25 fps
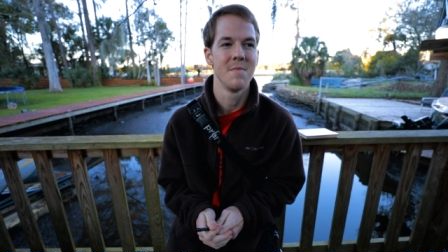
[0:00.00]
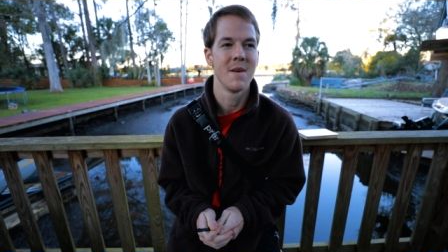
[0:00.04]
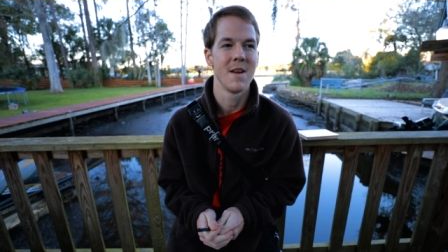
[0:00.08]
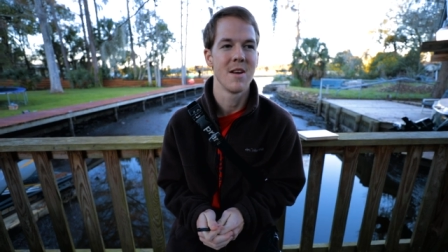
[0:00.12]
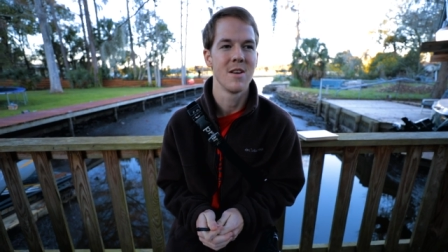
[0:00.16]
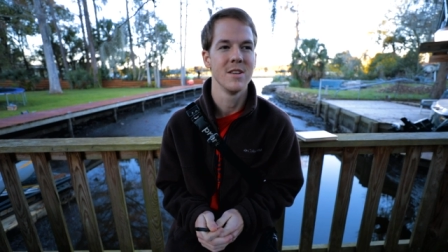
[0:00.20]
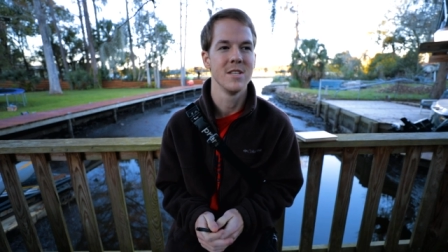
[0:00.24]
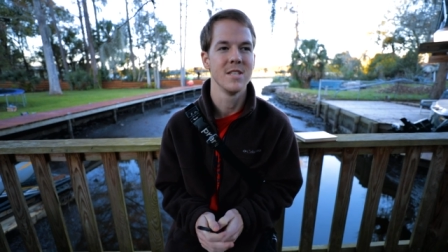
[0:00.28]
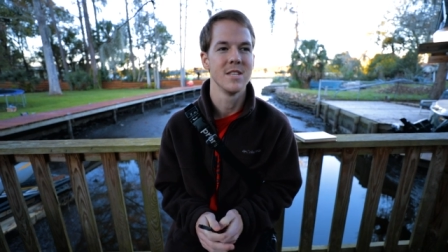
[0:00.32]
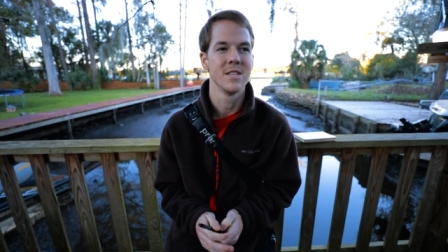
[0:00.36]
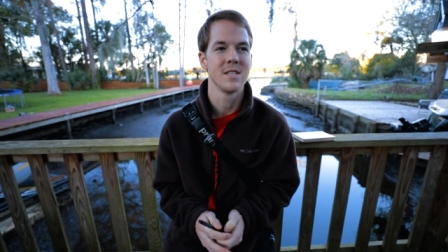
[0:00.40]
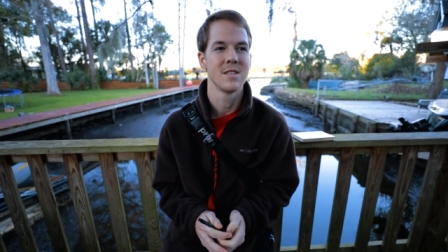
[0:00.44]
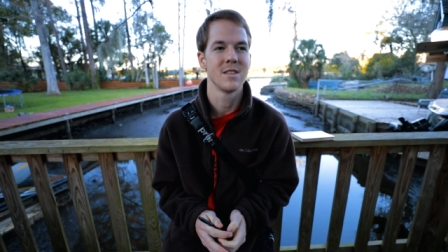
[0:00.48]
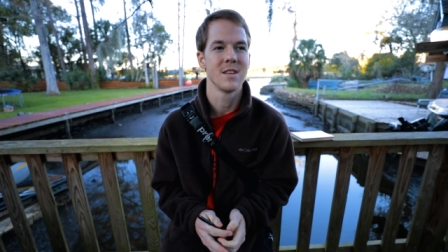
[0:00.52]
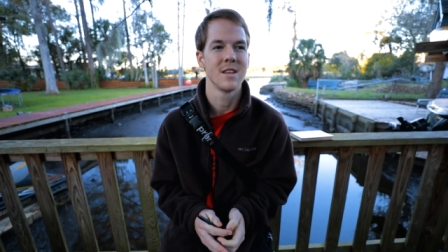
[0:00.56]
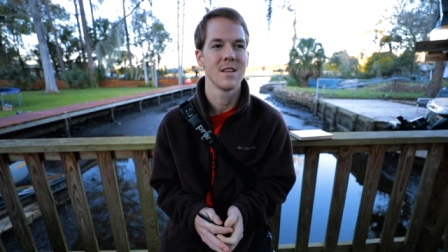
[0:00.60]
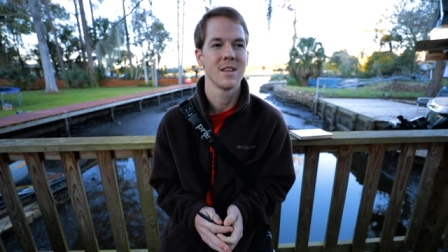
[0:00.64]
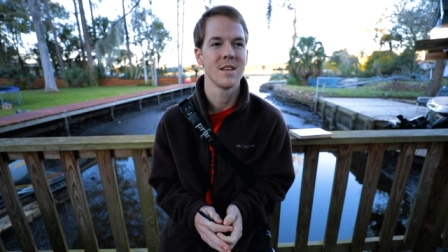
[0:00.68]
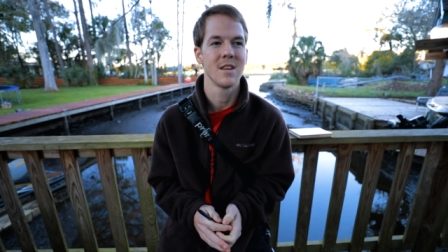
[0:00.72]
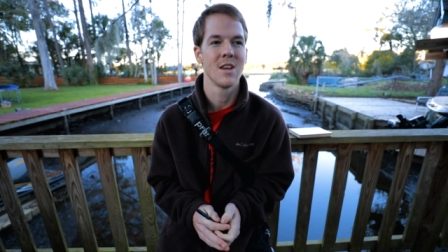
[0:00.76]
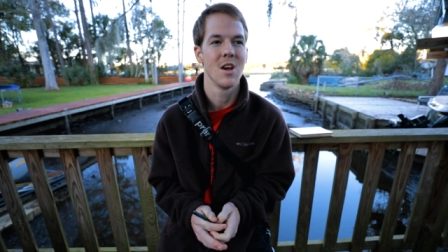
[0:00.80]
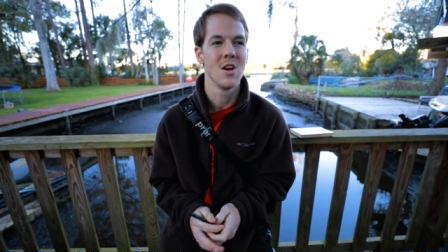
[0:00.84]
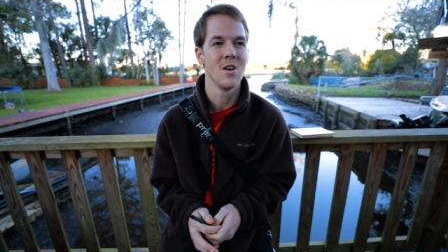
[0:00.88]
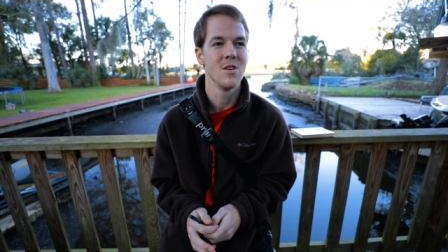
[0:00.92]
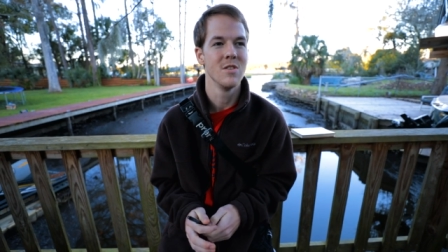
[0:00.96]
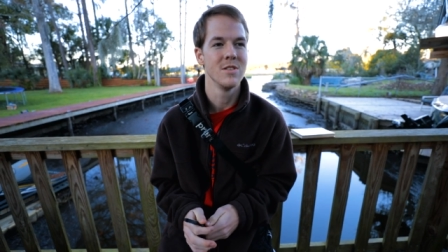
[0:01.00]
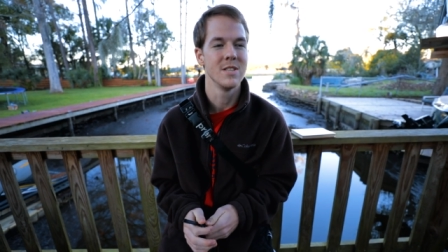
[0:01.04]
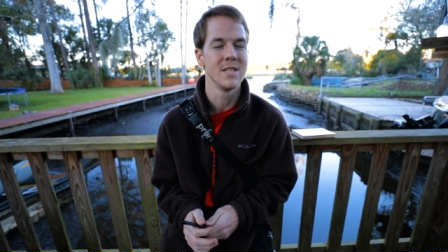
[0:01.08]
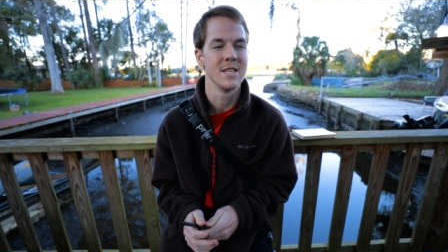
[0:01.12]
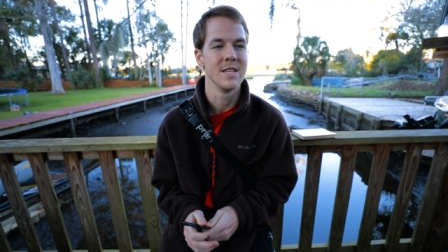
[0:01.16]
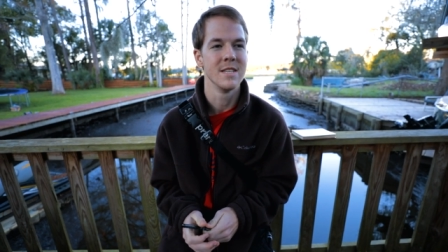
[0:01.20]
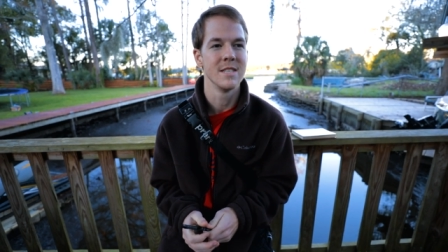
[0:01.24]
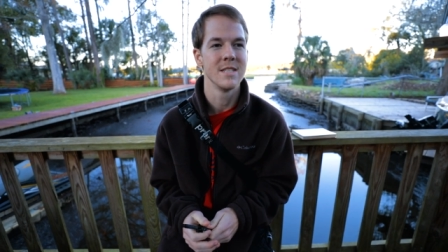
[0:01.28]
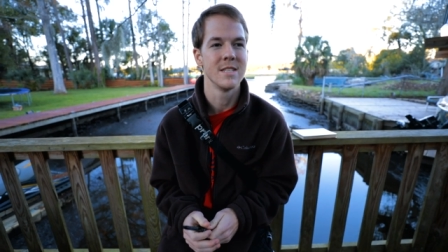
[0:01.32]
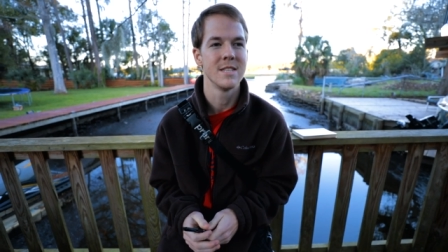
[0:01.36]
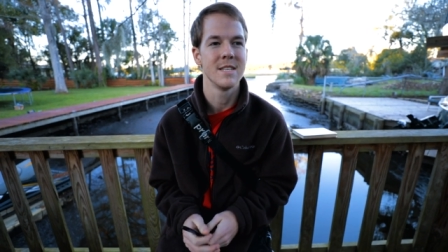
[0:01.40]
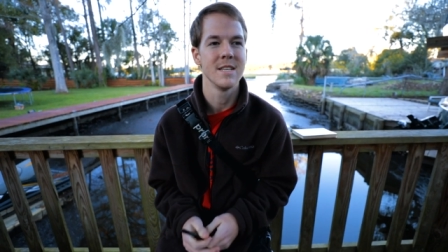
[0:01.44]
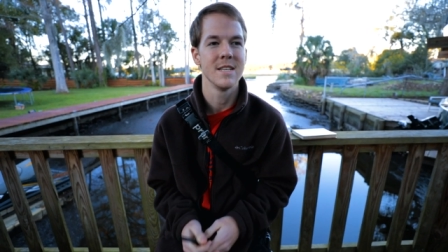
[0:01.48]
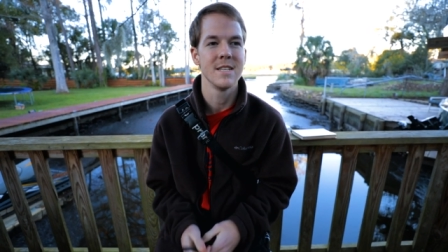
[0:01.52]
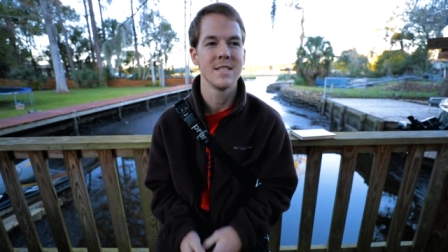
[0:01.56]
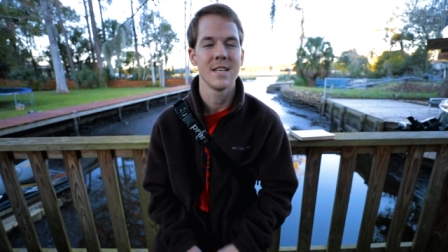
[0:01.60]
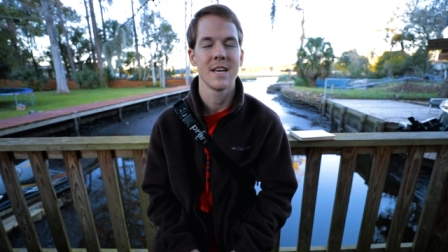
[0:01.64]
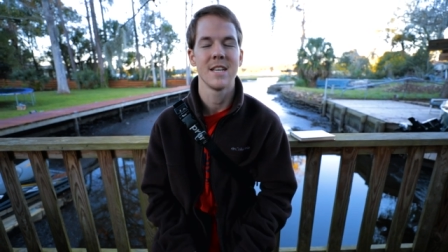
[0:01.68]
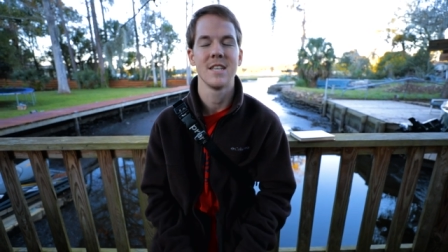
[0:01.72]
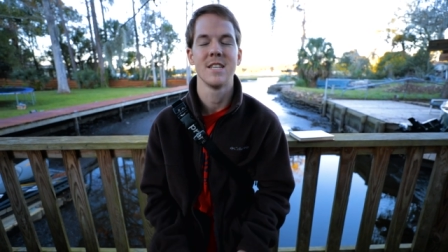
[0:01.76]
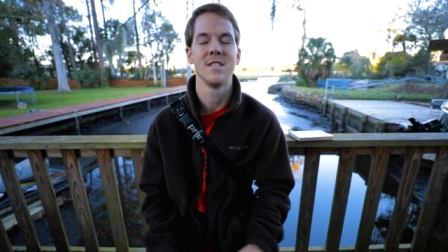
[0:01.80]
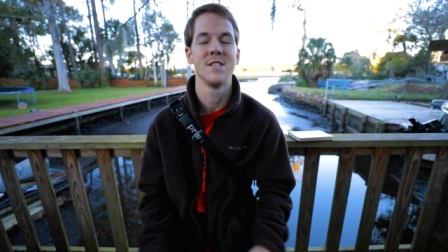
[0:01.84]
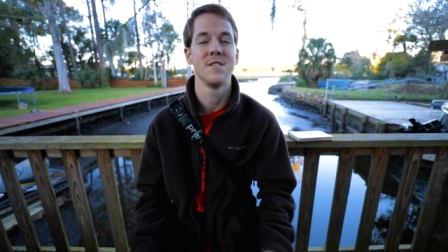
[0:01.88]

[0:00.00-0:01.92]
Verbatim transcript: Mary just goes and sits at